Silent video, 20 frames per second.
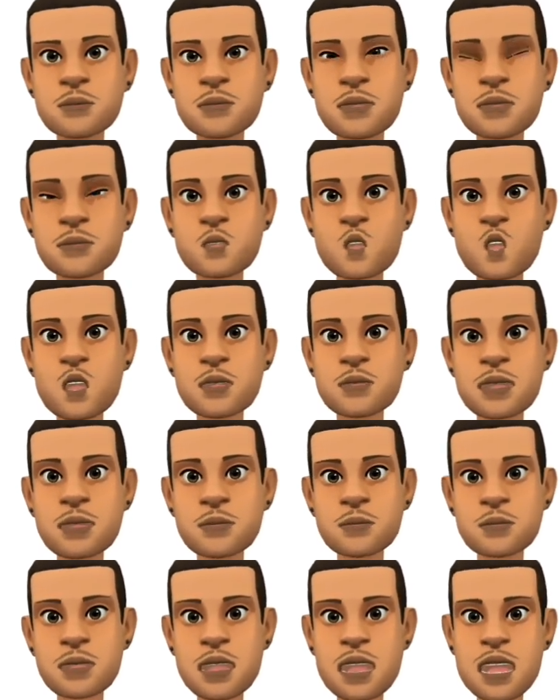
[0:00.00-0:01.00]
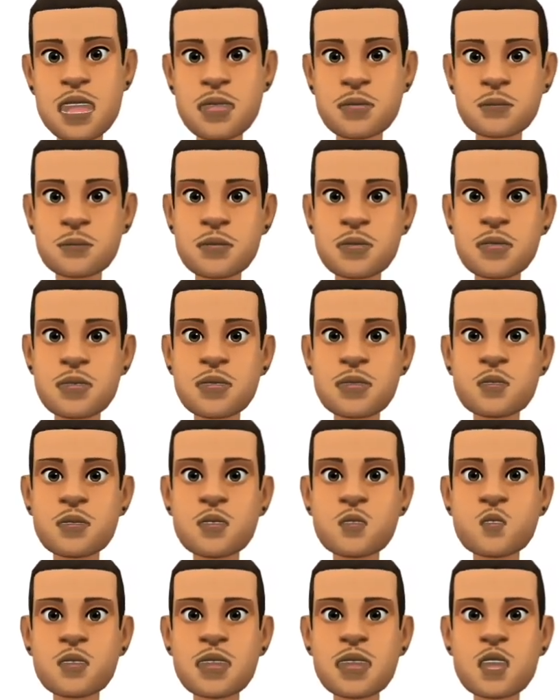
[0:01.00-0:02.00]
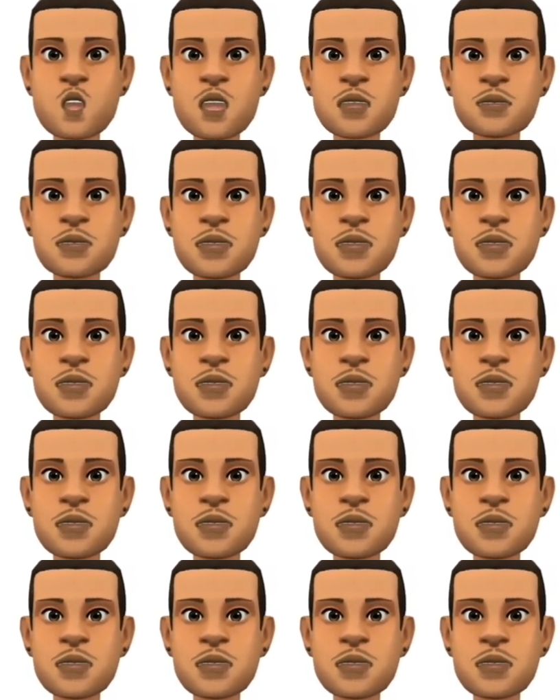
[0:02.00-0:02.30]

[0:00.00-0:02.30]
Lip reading: the ANC has failed to improve the lives